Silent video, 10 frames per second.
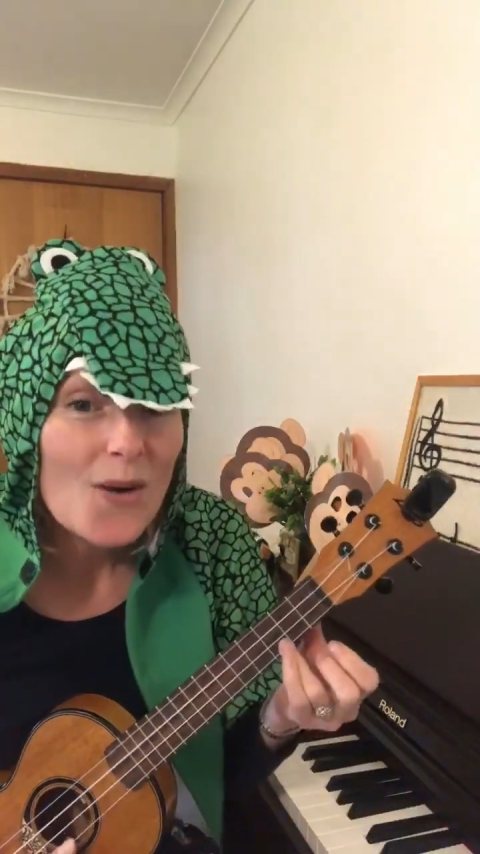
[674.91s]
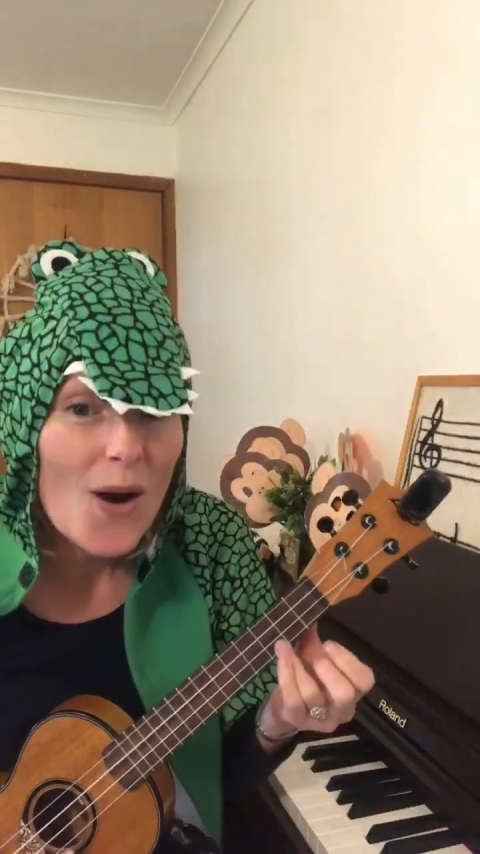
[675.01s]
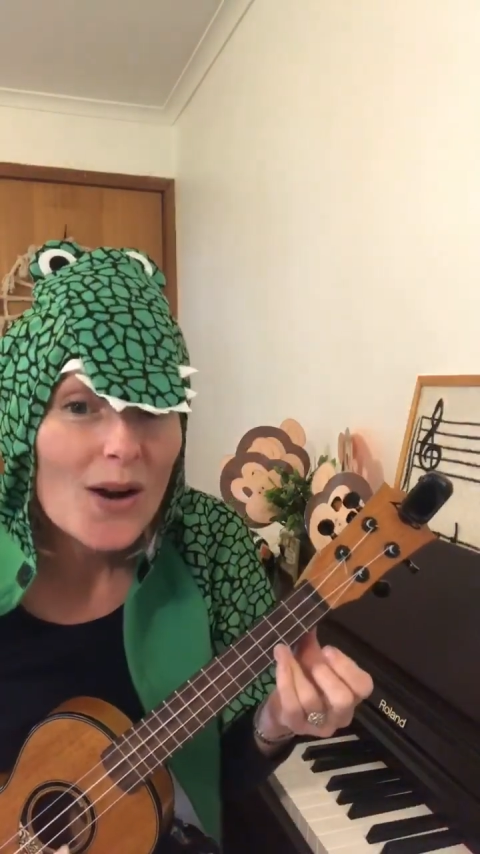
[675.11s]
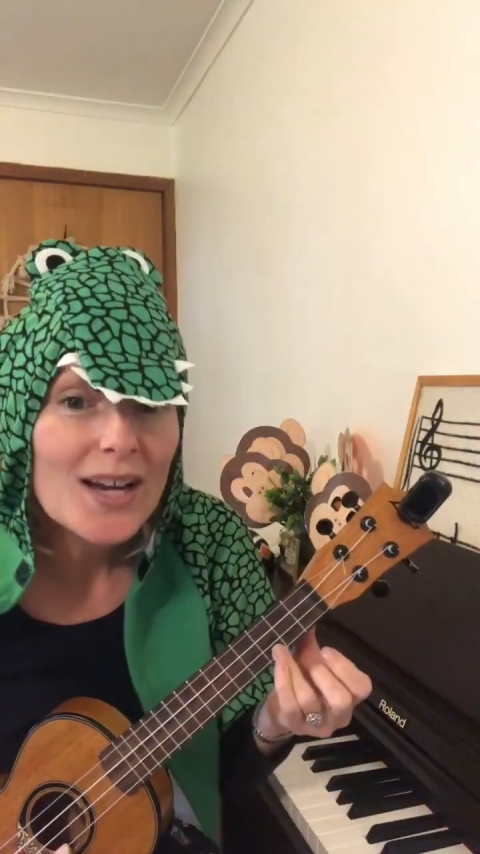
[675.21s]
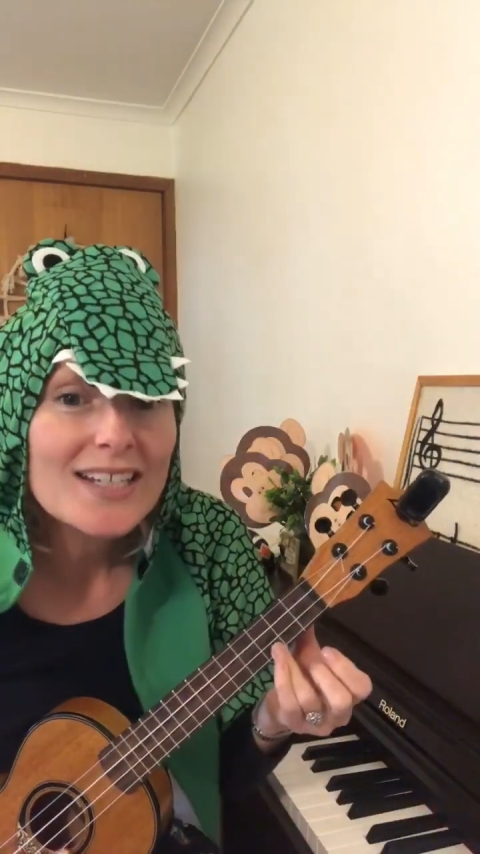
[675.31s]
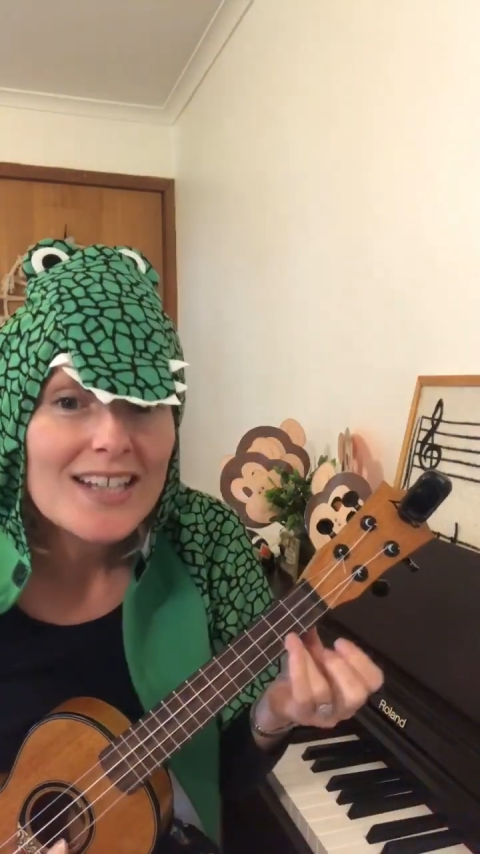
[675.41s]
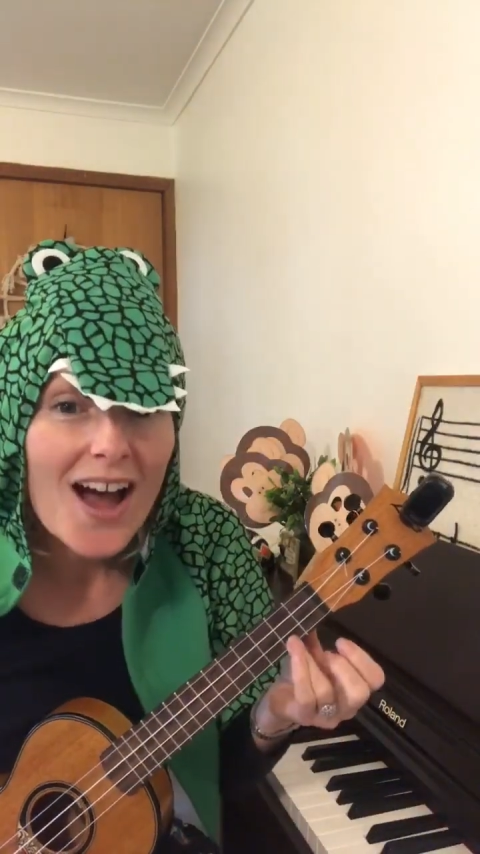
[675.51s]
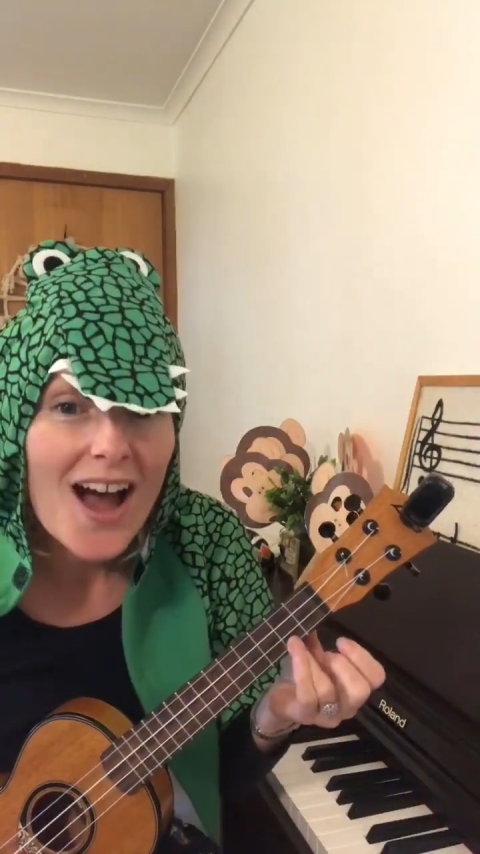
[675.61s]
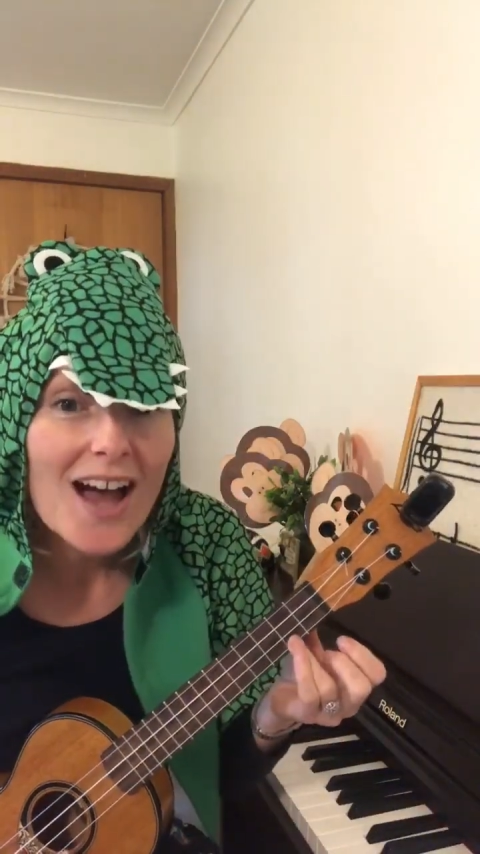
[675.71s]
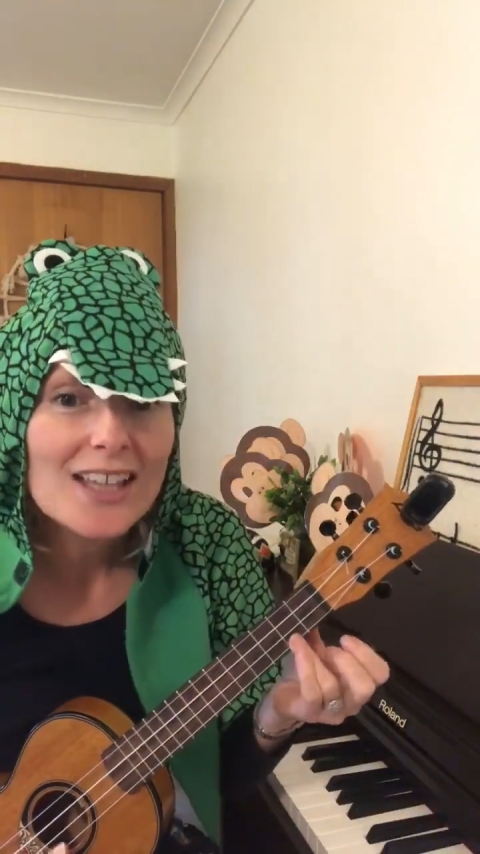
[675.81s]

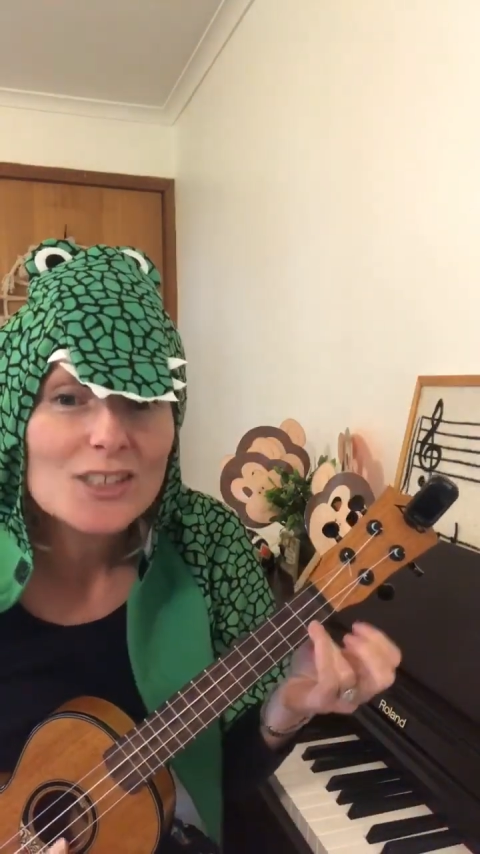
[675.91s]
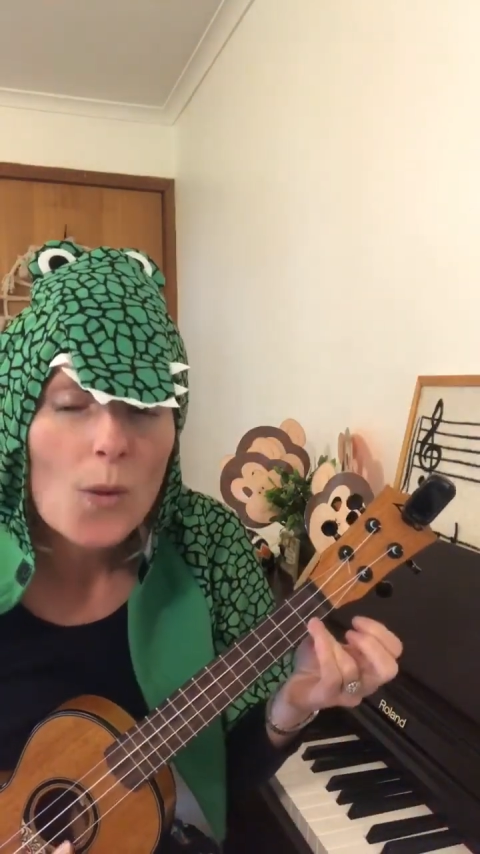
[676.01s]
Crocodile, as